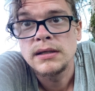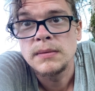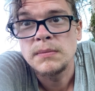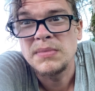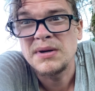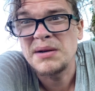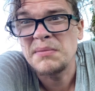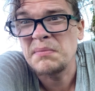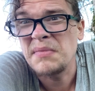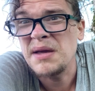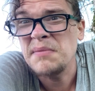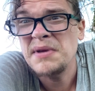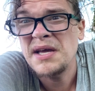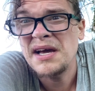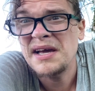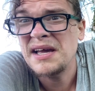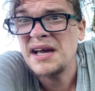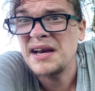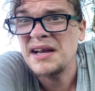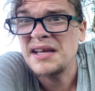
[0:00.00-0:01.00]
But maybe
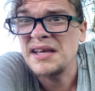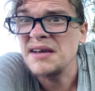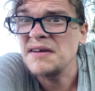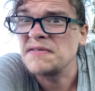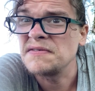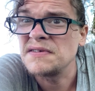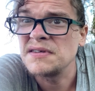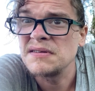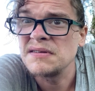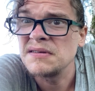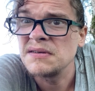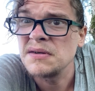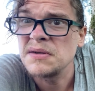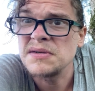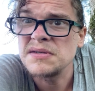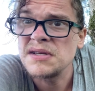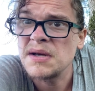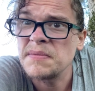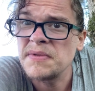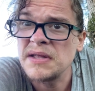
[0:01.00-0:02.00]
I got a gift
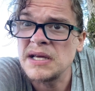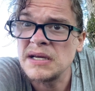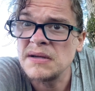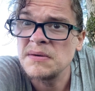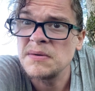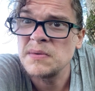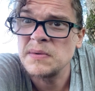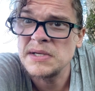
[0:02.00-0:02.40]
or something